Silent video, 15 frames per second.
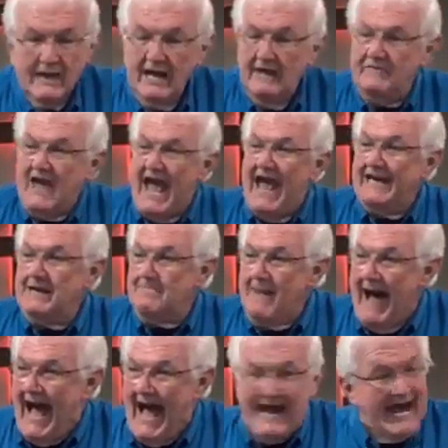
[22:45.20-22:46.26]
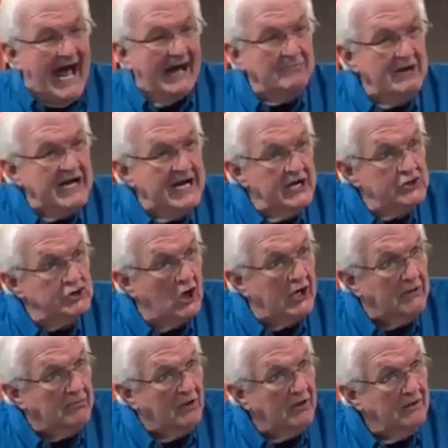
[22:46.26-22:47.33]
If you had to buy it, I'd be in
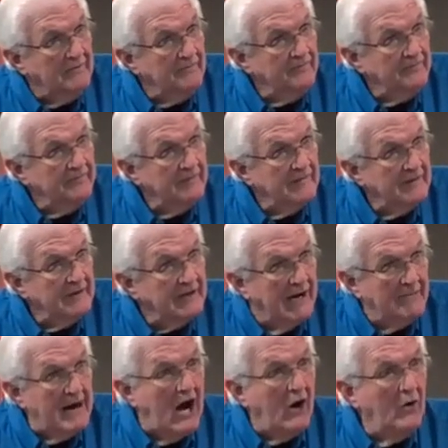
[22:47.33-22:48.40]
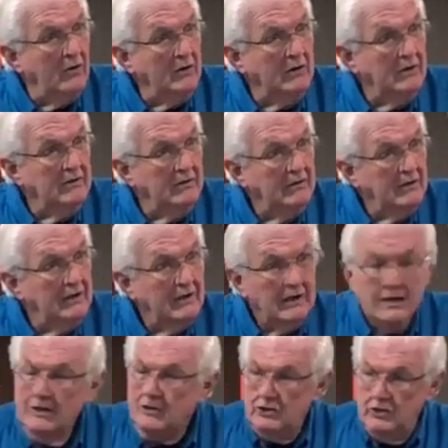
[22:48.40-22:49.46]
trouble. Come on.
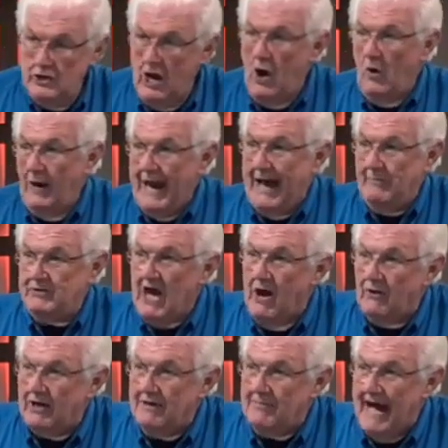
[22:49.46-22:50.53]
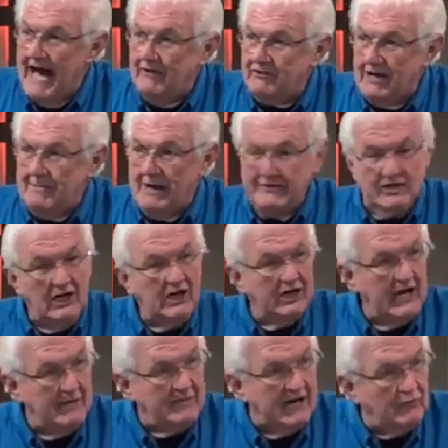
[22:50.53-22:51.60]
You know what I'm talking about. Some of you are
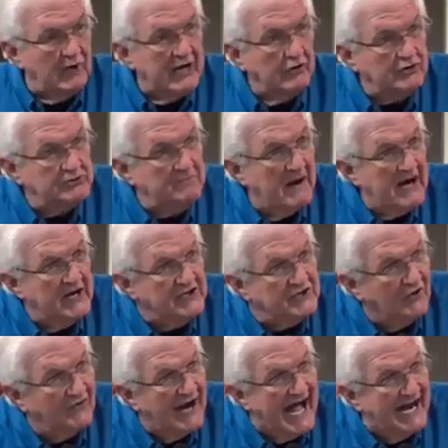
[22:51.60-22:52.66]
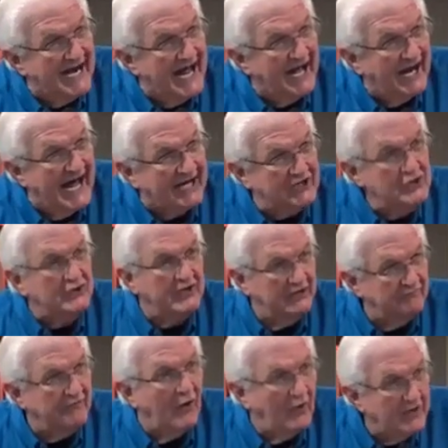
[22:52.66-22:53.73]
looking at me real spiritual right now, like you could
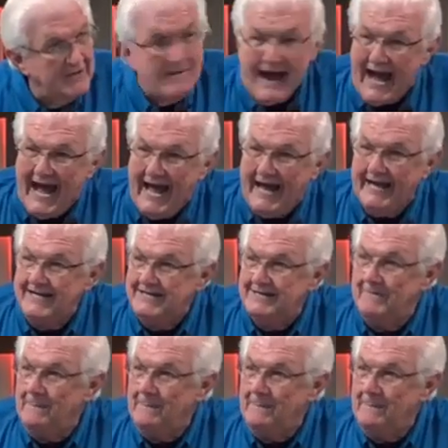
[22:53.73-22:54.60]
afford to buy it.